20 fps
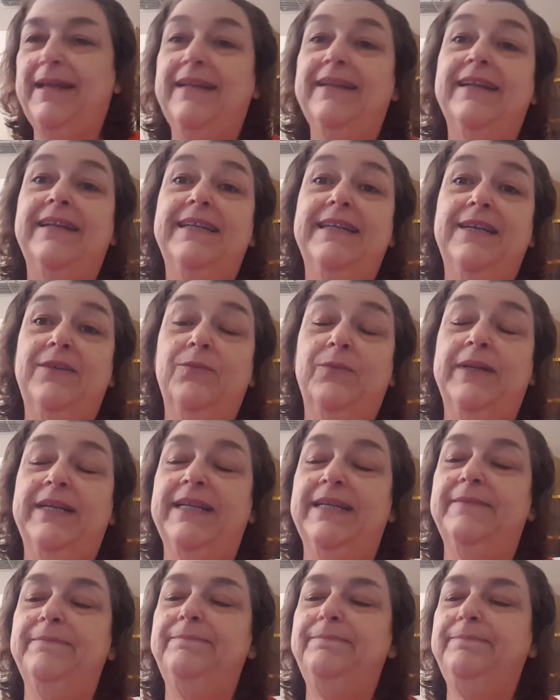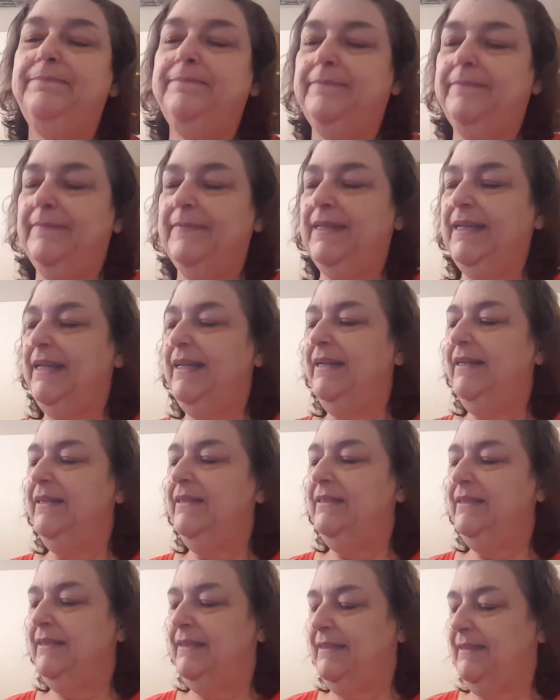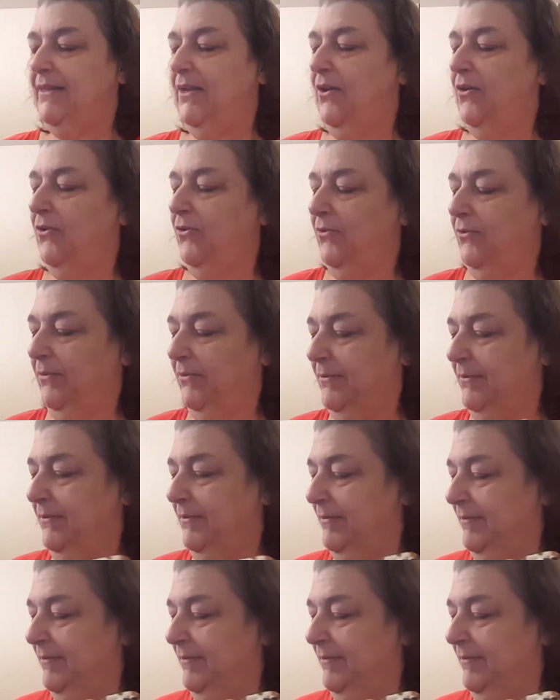and I didn't win it. So,